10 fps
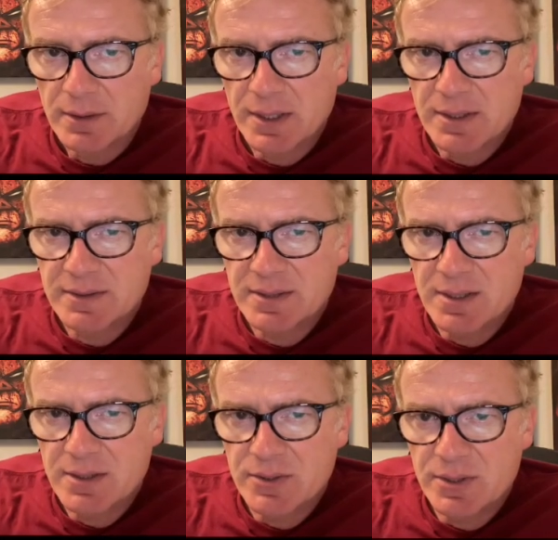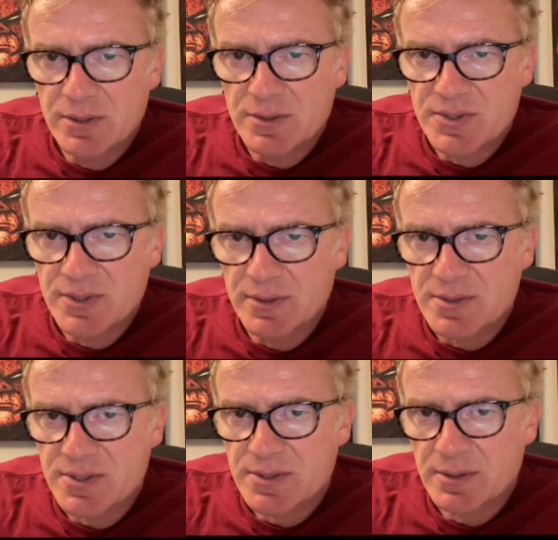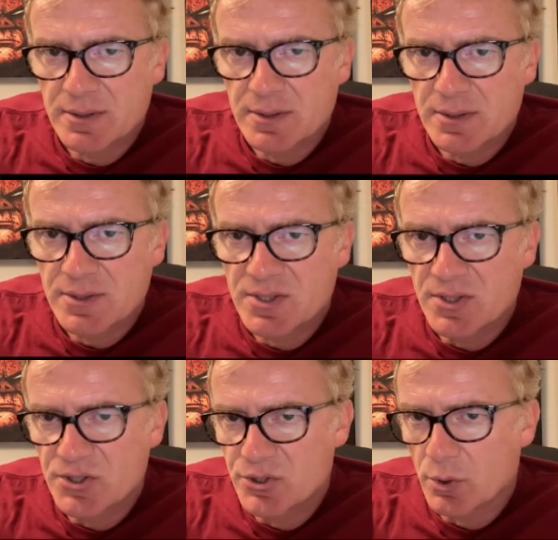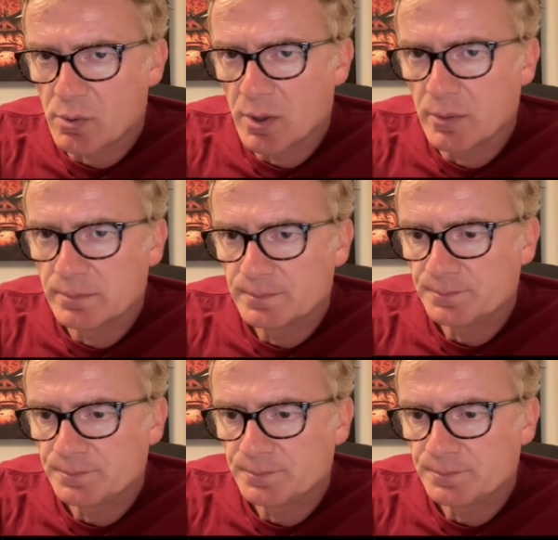18 years since Zorro.